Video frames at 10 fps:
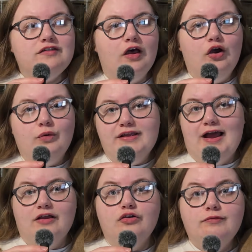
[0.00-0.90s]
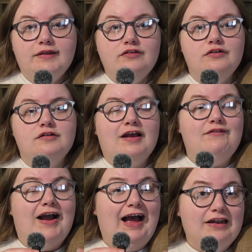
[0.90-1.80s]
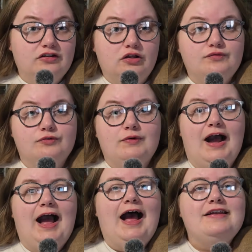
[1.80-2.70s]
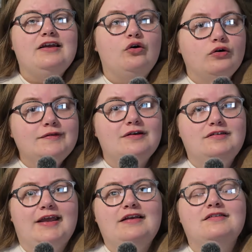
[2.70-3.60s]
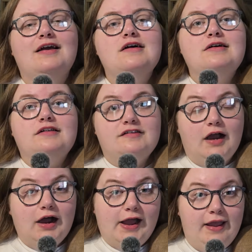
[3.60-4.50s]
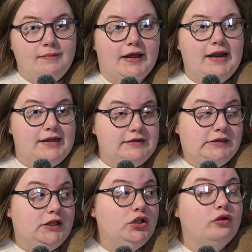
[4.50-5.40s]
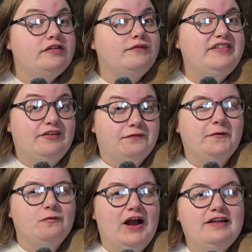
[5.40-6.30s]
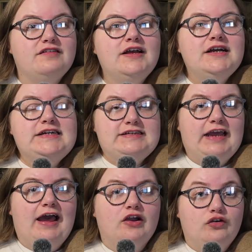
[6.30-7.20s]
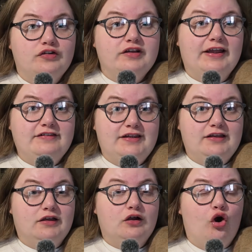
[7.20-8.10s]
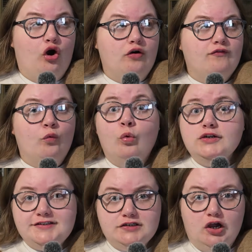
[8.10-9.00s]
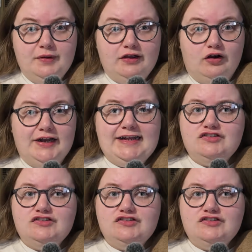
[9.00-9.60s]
So yeah, you really do need to have a handle of a rat, and it also takes time and handling lots of different rats to get a good idea of what's going on.